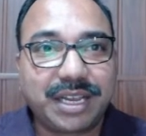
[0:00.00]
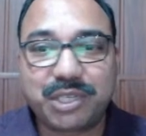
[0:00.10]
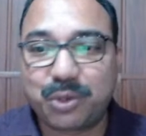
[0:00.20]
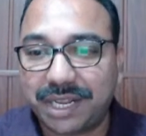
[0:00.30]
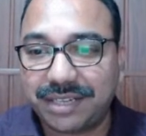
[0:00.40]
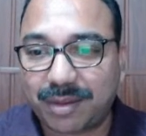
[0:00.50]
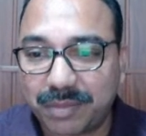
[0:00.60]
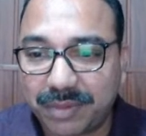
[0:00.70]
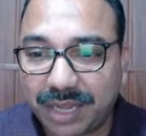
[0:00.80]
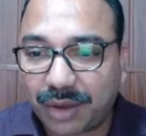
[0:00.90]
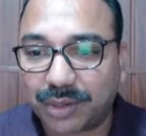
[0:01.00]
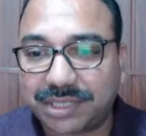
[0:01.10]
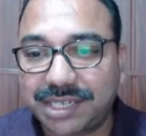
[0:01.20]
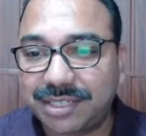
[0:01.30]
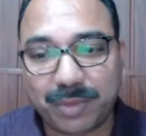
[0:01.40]
shooting some
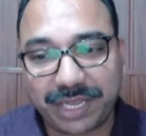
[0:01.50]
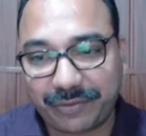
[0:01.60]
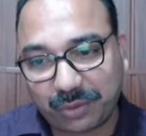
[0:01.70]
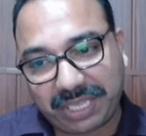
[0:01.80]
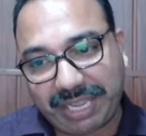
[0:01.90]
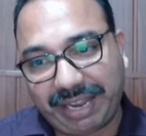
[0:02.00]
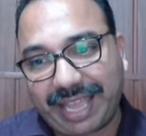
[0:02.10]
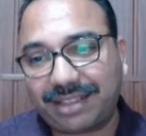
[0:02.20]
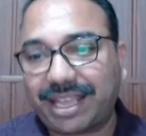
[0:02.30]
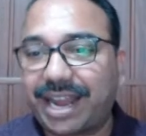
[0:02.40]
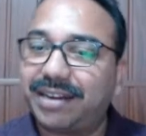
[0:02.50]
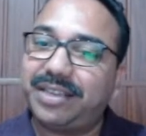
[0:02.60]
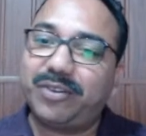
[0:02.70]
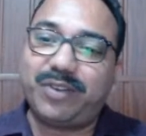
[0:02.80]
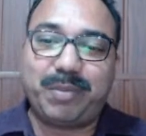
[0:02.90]
questions to me, if you think like that,
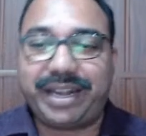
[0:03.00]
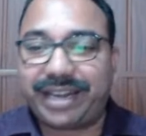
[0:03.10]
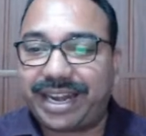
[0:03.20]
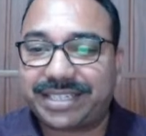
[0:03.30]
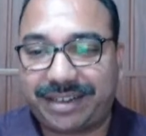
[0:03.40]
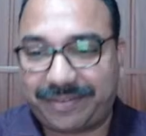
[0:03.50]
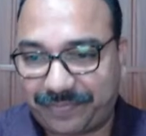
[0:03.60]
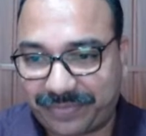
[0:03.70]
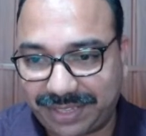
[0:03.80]
you will be in tension.